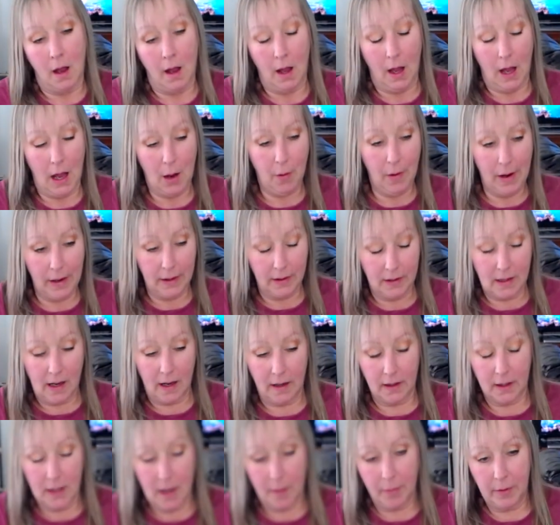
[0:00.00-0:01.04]
Owen got a
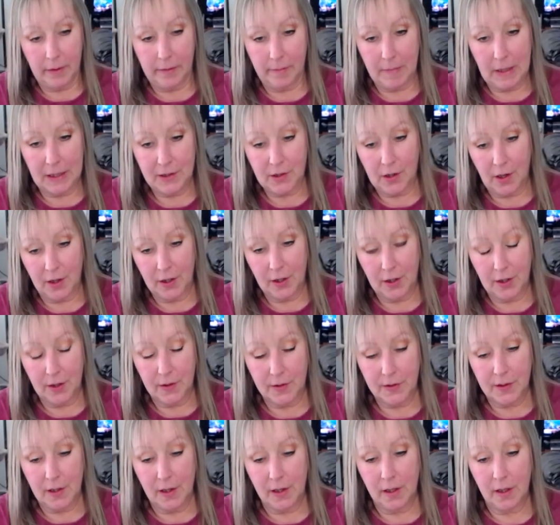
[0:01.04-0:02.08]
couple of my
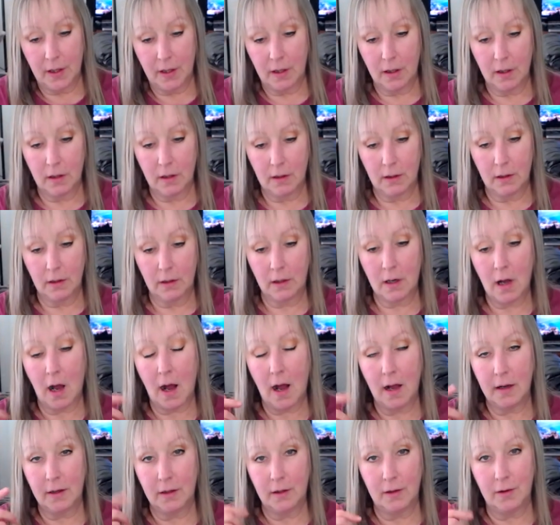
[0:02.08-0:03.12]
daughter's
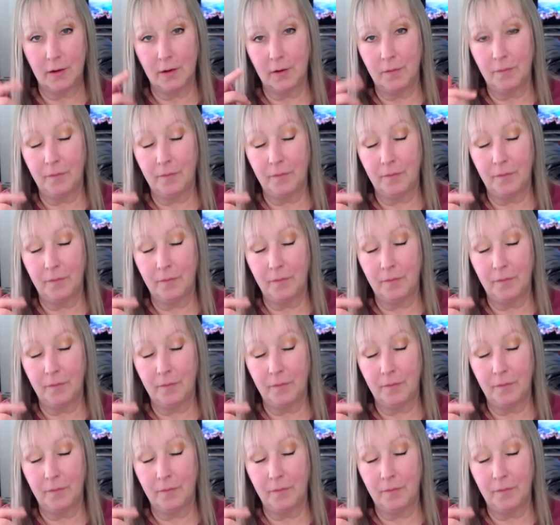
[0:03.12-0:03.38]
cotton,